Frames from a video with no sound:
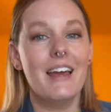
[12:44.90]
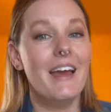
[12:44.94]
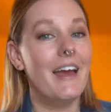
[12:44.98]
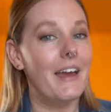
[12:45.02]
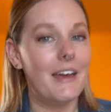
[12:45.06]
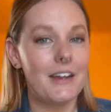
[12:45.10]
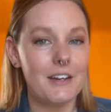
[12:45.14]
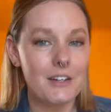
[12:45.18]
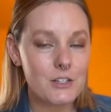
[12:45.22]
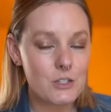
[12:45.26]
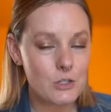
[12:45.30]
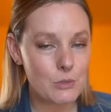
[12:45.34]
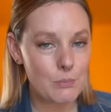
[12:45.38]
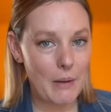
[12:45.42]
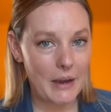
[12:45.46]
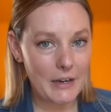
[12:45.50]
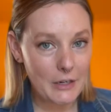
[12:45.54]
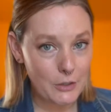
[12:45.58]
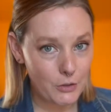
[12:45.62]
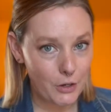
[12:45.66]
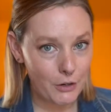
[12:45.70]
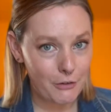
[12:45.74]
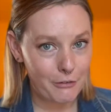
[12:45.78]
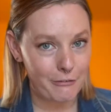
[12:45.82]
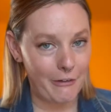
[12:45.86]
It is
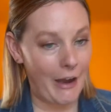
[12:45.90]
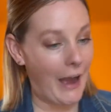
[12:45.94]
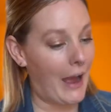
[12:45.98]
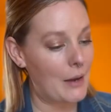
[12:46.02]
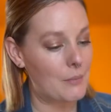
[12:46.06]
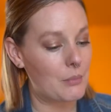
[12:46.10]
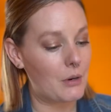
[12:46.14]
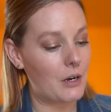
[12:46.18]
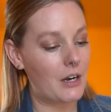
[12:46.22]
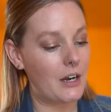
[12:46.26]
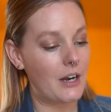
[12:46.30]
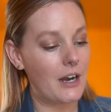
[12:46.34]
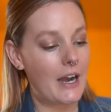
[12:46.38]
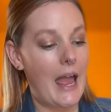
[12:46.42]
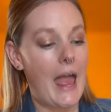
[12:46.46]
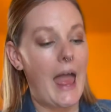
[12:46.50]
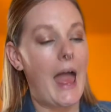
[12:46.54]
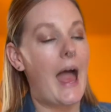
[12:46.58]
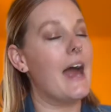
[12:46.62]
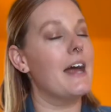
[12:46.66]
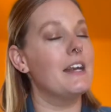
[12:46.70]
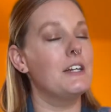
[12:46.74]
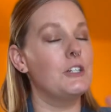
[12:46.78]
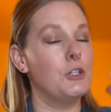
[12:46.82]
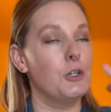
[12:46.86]
microfiber,
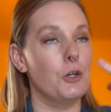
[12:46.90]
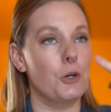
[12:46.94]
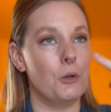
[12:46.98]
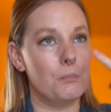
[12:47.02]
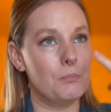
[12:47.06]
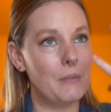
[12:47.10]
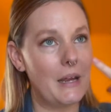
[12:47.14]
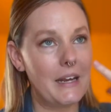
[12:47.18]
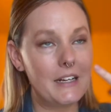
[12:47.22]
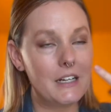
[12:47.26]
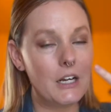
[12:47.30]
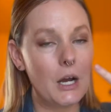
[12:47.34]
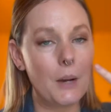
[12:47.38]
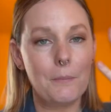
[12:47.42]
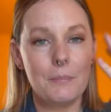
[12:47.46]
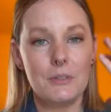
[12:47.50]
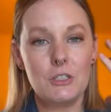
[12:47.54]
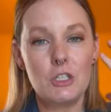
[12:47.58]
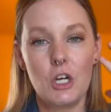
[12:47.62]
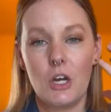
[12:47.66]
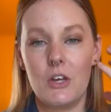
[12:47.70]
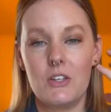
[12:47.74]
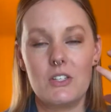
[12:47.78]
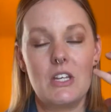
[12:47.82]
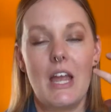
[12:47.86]
and your makeup
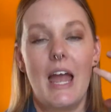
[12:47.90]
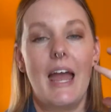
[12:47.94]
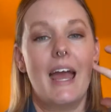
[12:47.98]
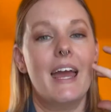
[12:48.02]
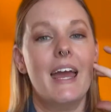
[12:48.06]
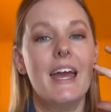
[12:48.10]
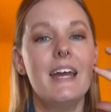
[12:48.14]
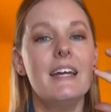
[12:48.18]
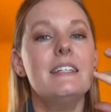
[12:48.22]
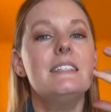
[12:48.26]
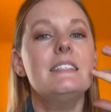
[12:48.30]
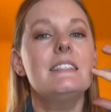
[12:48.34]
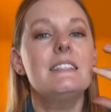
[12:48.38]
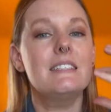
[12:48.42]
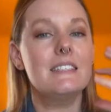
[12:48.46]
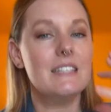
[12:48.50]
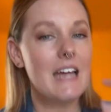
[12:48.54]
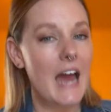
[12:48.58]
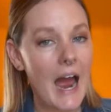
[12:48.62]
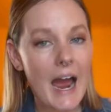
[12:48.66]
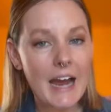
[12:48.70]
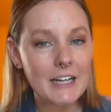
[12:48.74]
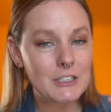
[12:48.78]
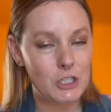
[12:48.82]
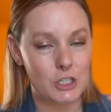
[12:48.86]
just
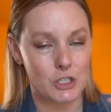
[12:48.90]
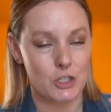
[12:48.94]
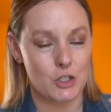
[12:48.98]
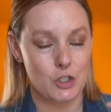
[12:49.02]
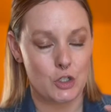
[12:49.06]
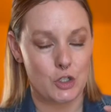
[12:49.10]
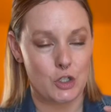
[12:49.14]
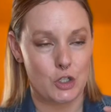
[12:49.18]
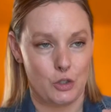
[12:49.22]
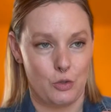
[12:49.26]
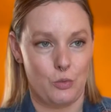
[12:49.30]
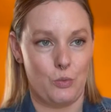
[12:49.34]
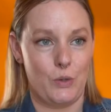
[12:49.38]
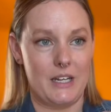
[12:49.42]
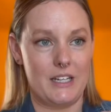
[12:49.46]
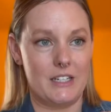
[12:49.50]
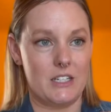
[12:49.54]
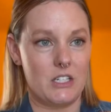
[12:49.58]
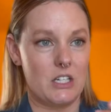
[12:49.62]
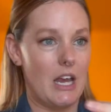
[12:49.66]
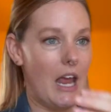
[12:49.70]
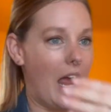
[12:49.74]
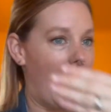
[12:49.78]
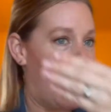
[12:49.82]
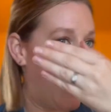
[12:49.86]
attaches to it
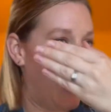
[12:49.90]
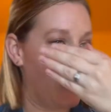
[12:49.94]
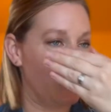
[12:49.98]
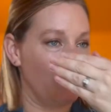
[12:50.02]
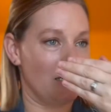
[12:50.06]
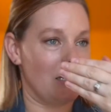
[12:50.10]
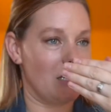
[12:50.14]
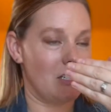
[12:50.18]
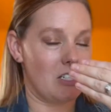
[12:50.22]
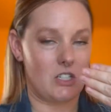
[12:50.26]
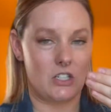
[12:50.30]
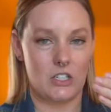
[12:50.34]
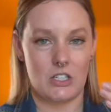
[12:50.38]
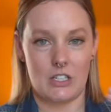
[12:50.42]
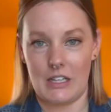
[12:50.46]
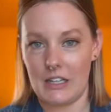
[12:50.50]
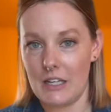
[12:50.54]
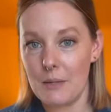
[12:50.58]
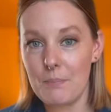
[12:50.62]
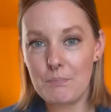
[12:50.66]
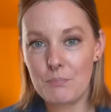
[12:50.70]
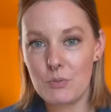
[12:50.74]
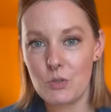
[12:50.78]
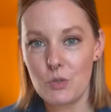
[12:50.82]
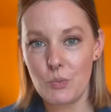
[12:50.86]
and
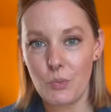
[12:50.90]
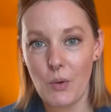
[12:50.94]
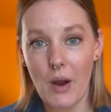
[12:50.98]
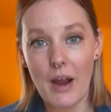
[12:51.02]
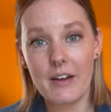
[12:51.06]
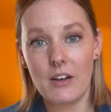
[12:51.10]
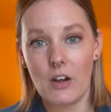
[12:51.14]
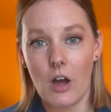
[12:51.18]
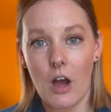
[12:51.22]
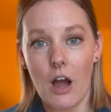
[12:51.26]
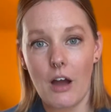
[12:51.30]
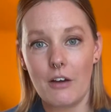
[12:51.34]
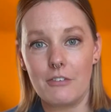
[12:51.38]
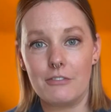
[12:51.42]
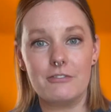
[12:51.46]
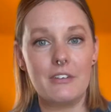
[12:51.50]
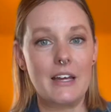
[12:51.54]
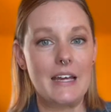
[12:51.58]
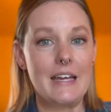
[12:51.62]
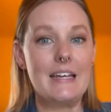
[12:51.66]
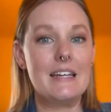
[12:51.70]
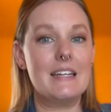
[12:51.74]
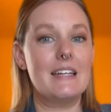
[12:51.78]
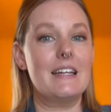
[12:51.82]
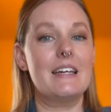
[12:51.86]
slips right off.
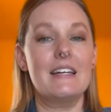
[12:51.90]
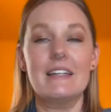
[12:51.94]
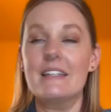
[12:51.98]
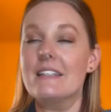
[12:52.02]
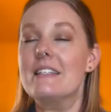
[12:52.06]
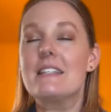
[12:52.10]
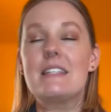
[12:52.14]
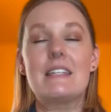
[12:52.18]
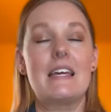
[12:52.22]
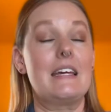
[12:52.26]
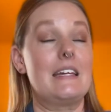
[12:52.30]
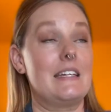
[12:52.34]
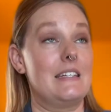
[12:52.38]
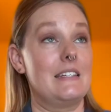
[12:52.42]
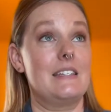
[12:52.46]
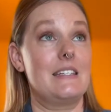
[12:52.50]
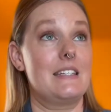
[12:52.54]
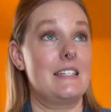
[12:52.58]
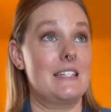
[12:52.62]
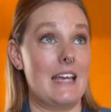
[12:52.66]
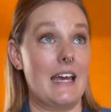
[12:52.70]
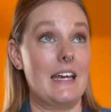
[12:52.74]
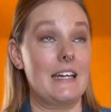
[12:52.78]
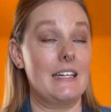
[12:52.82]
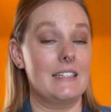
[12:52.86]
It is
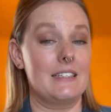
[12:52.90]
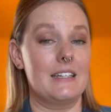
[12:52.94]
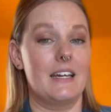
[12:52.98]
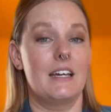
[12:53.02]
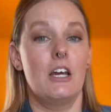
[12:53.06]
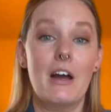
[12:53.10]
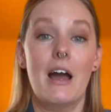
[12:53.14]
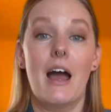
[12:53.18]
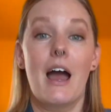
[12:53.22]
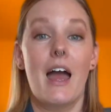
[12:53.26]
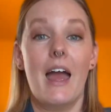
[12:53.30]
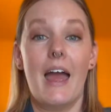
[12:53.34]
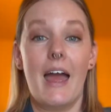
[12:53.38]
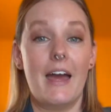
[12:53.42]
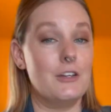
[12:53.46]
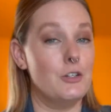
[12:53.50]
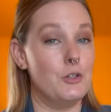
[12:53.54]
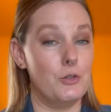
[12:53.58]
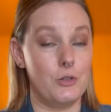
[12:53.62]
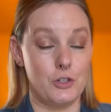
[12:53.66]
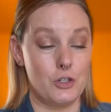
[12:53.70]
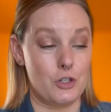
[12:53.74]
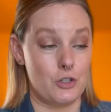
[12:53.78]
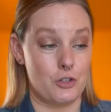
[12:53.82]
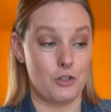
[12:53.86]
insane. And you
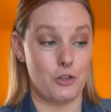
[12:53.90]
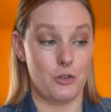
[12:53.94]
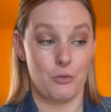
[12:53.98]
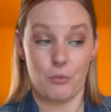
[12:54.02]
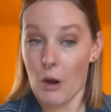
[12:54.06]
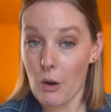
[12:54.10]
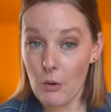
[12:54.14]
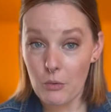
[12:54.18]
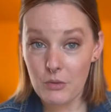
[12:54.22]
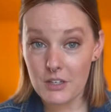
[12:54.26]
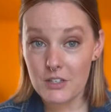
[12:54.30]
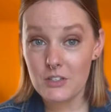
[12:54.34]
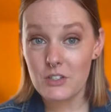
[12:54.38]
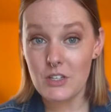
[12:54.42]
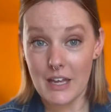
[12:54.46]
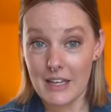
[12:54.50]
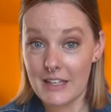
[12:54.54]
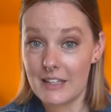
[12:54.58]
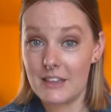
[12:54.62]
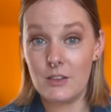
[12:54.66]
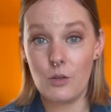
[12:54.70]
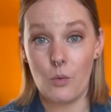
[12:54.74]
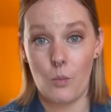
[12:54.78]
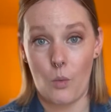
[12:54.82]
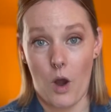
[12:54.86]
can just throw this in
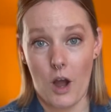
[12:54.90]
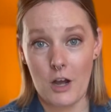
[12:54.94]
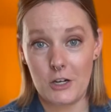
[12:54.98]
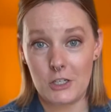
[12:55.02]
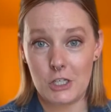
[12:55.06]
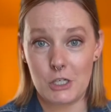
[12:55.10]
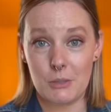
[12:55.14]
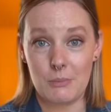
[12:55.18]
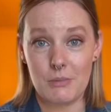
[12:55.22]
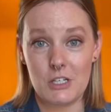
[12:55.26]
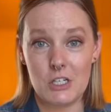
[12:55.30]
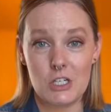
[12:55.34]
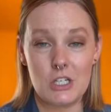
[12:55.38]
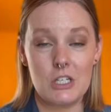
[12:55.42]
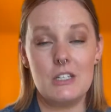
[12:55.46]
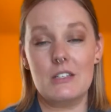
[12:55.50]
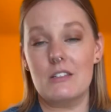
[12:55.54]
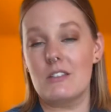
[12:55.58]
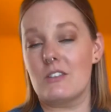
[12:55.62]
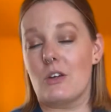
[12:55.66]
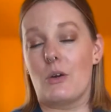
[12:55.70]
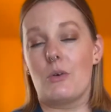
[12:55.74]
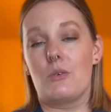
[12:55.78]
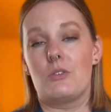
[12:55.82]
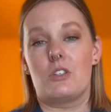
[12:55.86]
the washing machine,
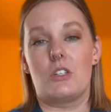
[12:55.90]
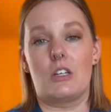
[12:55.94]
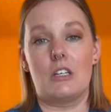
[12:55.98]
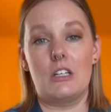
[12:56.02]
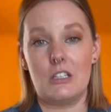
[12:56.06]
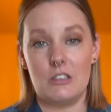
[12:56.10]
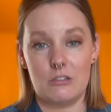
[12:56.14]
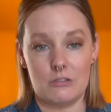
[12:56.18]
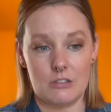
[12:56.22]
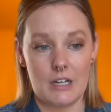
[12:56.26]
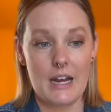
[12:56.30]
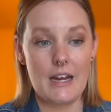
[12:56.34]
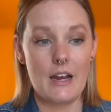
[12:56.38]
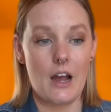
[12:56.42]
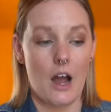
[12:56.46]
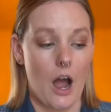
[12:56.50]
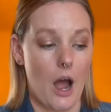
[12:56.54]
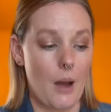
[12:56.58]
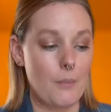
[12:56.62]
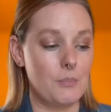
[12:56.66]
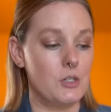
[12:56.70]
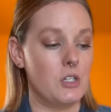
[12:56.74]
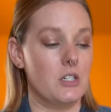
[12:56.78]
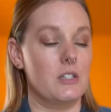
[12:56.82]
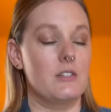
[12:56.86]
so it's a great
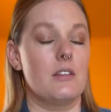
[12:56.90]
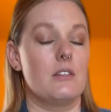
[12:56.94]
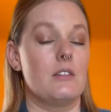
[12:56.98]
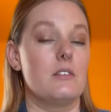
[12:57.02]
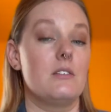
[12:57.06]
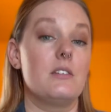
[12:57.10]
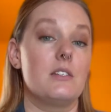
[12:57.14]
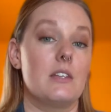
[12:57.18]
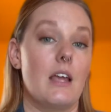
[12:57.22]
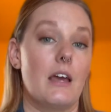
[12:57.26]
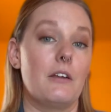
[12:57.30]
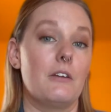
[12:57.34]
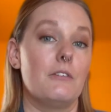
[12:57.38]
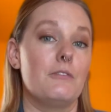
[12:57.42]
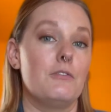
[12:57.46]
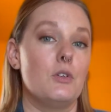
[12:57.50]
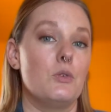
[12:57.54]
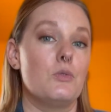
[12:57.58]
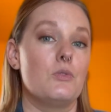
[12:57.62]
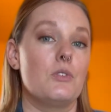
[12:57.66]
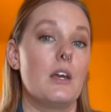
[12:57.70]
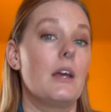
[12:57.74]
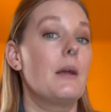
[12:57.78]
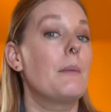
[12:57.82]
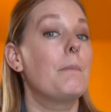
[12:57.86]
option instead of
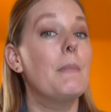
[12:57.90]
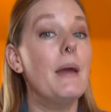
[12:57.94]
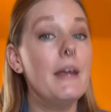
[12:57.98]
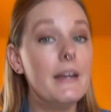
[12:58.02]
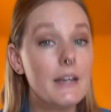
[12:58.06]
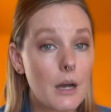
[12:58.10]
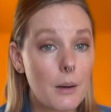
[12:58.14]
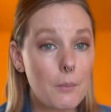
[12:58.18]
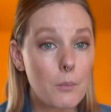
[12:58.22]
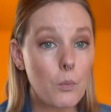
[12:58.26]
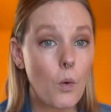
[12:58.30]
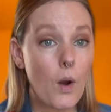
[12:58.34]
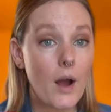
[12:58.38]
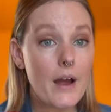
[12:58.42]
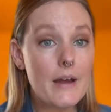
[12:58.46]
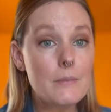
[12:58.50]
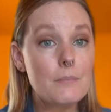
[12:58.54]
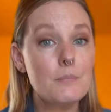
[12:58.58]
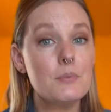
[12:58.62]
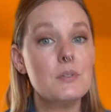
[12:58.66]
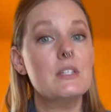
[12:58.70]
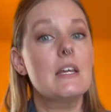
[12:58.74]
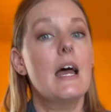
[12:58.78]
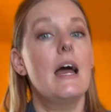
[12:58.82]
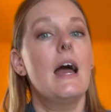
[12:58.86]
using makeup
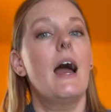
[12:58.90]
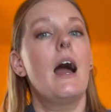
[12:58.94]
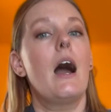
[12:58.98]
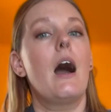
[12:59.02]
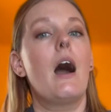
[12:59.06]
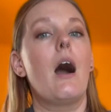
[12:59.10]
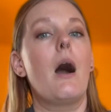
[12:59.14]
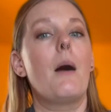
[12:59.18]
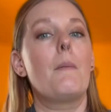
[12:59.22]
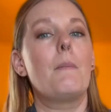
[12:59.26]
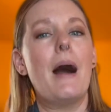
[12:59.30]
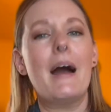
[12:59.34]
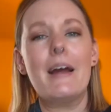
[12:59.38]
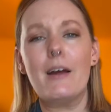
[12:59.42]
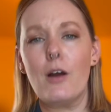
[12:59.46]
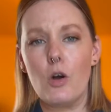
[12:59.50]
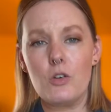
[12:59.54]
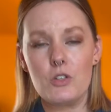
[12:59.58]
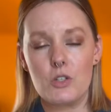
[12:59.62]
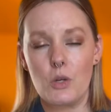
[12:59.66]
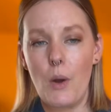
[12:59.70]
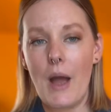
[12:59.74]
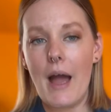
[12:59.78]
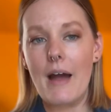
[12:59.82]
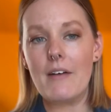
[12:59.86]
wipes. I
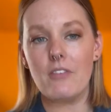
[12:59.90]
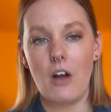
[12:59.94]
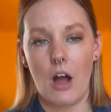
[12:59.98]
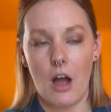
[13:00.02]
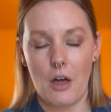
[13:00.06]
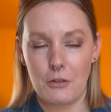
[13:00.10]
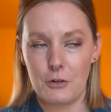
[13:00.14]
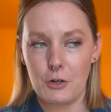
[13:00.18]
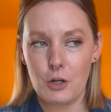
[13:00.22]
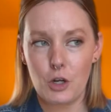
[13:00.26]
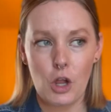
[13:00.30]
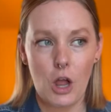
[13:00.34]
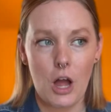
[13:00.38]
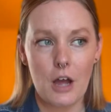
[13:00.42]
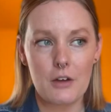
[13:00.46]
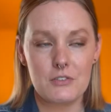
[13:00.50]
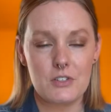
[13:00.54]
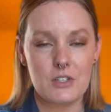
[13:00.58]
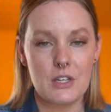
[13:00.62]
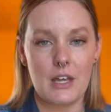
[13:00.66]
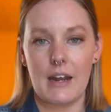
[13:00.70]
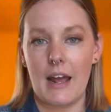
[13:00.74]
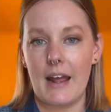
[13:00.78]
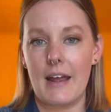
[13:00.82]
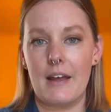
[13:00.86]
also have other cloths
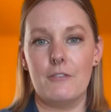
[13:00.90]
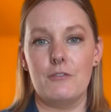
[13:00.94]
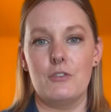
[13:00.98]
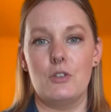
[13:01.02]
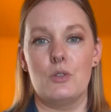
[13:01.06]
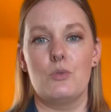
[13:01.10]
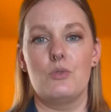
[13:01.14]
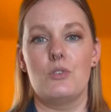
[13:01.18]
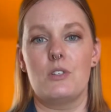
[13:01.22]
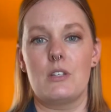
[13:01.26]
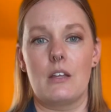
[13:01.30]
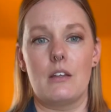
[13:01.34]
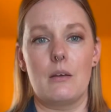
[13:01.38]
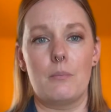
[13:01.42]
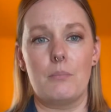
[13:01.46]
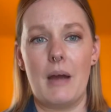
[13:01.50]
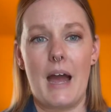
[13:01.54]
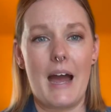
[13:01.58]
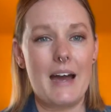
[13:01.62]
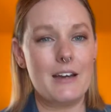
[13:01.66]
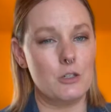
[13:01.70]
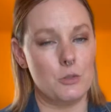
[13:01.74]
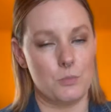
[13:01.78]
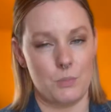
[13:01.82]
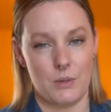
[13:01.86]
that I have used in the
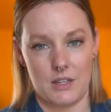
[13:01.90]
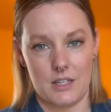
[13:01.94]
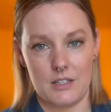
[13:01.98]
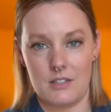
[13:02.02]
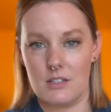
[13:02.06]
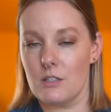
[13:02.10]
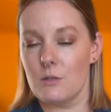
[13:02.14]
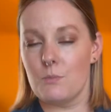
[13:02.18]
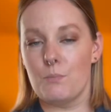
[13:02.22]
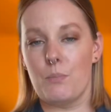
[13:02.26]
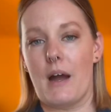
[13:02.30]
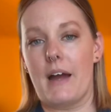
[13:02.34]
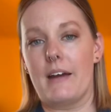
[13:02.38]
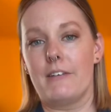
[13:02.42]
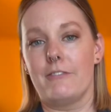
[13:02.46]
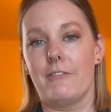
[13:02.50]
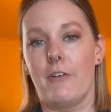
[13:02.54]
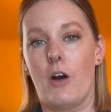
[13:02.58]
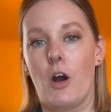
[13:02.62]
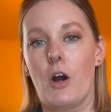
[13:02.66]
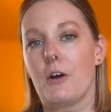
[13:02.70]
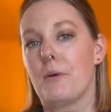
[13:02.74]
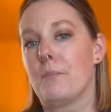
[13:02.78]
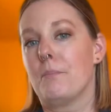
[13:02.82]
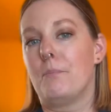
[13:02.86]
past, but this has by
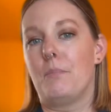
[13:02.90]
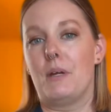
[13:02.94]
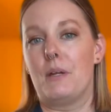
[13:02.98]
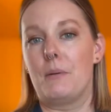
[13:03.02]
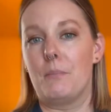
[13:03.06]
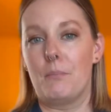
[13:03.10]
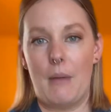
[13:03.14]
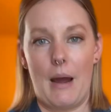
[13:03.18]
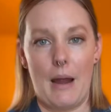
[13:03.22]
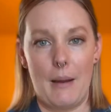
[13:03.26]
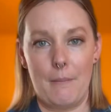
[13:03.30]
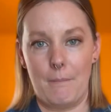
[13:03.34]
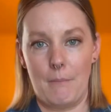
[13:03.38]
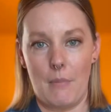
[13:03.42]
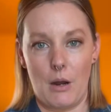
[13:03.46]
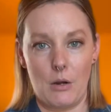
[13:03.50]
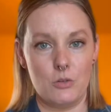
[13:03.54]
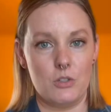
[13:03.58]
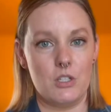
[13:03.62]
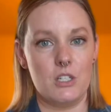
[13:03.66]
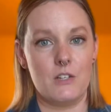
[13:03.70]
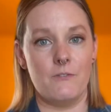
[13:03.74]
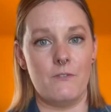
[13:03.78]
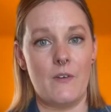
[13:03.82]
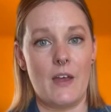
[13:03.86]
far been my
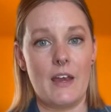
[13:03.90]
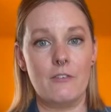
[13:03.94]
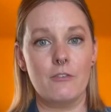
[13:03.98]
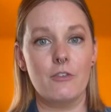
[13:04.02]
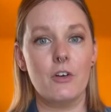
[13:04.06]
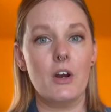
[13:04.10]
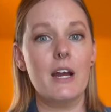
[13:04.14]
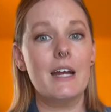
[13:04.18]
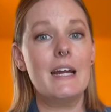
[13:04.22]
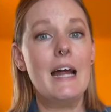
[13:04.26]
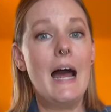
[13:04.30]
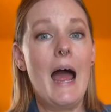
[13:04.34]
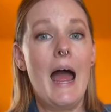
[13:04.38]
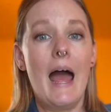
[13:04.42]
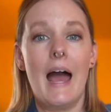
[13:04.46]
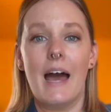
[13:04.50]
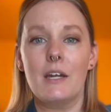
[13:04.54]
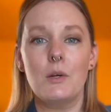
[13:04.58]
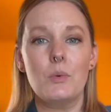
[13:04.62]
most favorite, and it